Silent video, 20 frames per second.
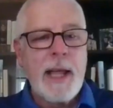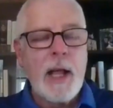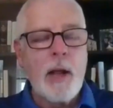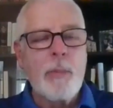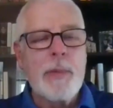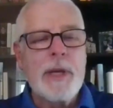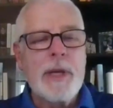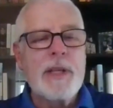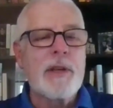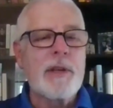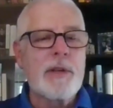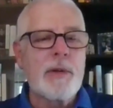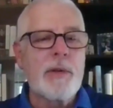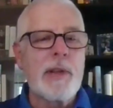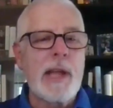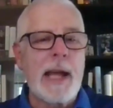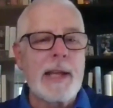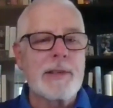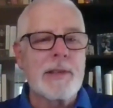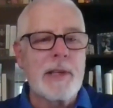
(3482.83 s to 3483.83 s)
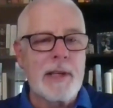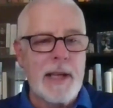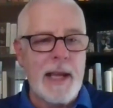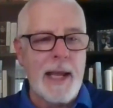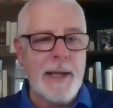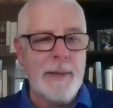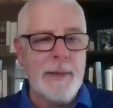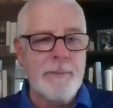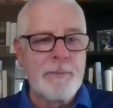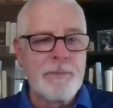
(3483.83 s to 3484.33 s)
Help me to do that
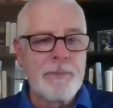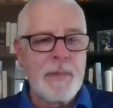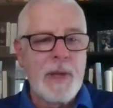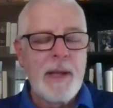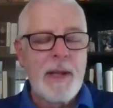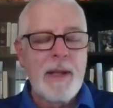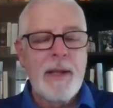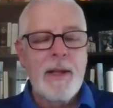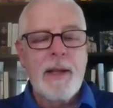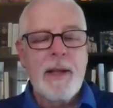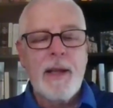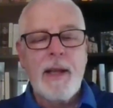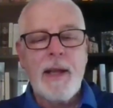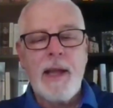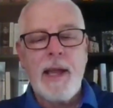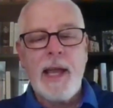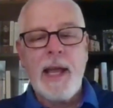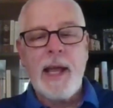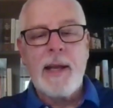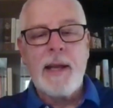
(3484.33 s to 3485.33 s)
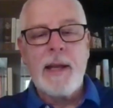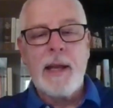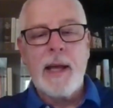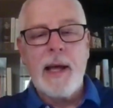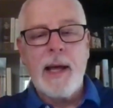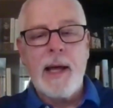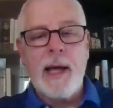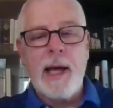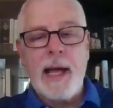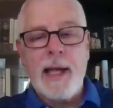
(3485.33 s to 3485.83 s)
today. And